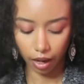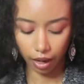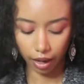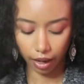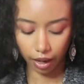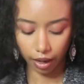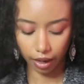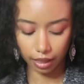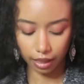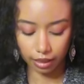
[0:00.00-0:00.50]

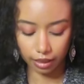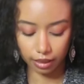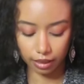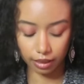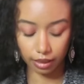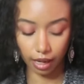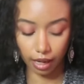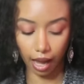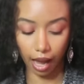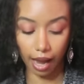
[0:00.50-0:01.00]

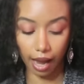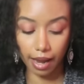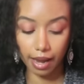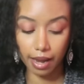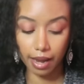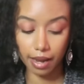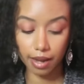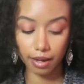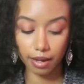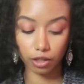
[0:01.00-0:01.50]
And
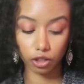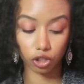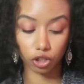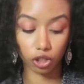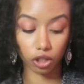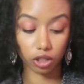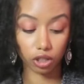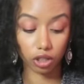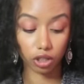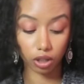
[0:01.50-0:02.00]
I
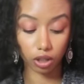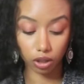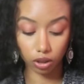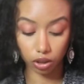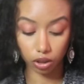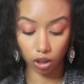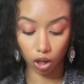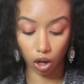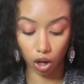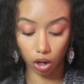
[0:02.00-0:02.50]

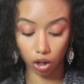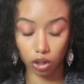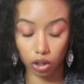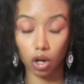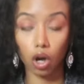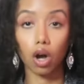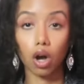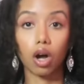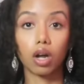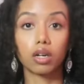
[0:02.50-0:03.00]
journaled
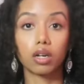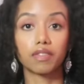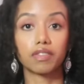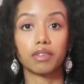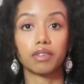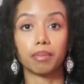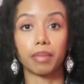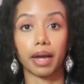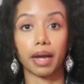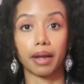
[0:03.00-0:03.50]
on all of
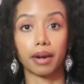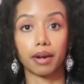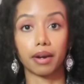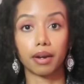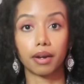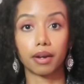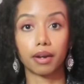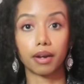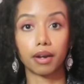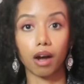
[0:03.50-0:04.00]
the men,
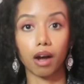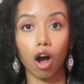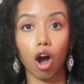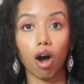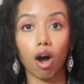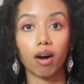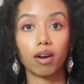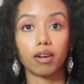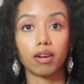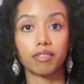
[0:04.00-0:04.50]

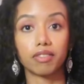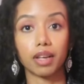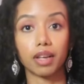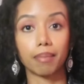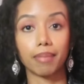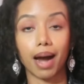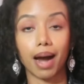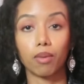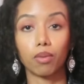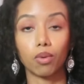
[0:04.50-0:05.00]
all of
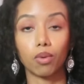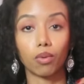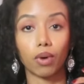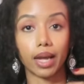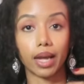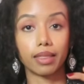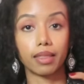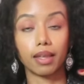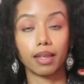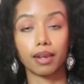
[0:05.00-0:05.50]
them. I will
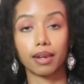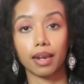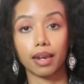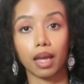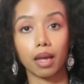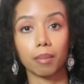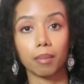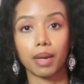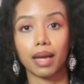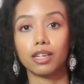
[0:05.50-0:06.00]
write their
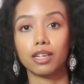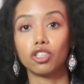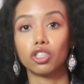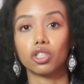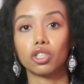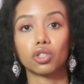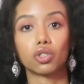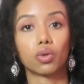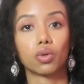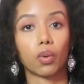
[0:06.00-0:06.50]
name and
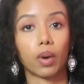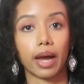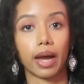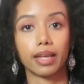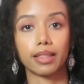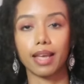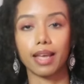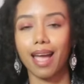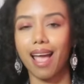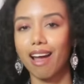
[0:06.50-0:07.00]
just
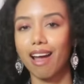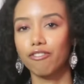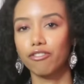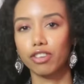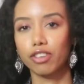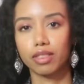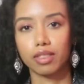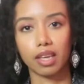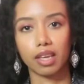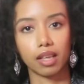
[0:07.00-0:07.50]
write
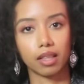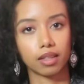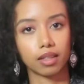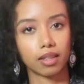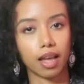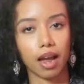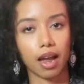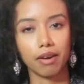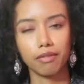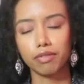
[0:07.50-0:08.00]

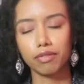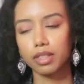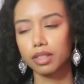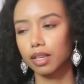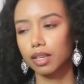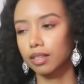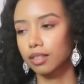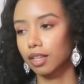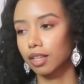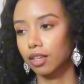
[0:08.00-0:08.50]
everything,
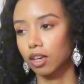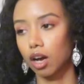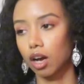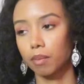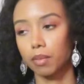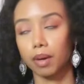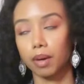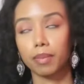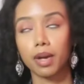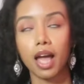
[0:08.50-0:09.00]
everything that
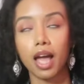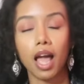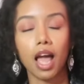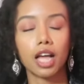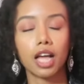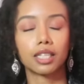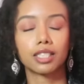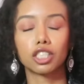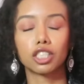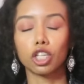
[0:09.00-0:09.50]
come up
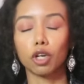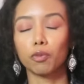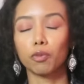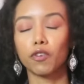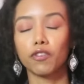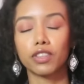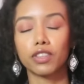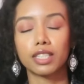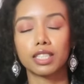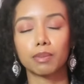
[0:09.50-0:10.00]
some
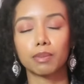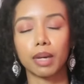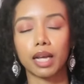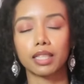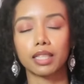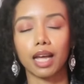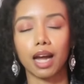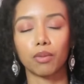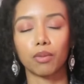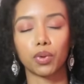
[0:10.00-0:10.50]
of these
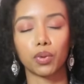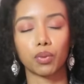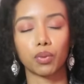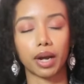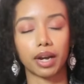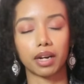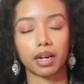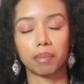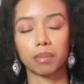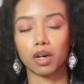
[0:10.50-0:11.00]
men I will
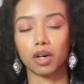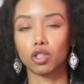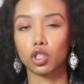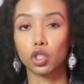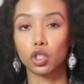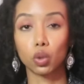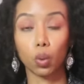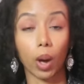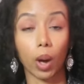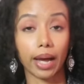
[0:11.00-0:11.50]
write about
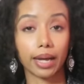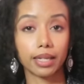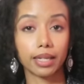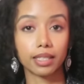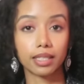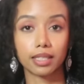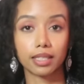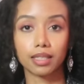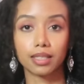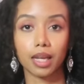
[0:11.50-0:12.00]

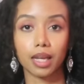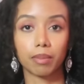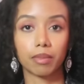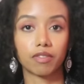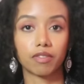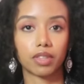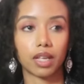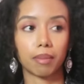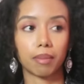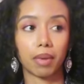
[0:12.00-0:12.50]
twice, some
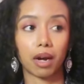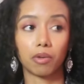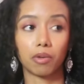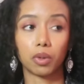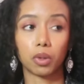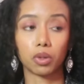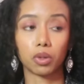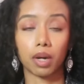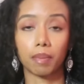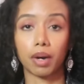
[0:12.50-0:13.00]
of them I
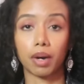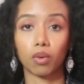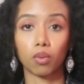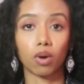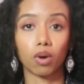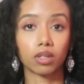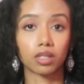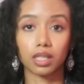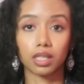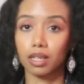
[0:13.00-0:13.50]
wrote about
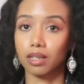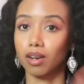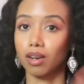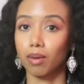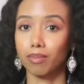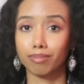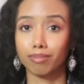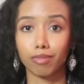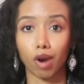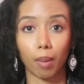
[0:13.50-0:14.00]
once and
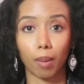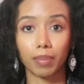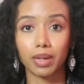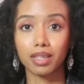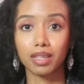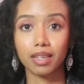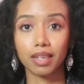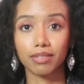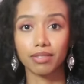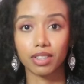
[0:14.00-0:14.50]

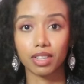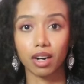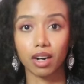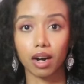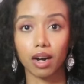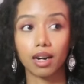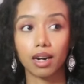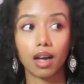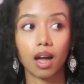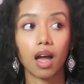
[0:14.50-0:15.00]
completely
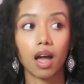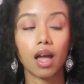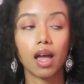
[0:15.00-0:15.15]
forgot.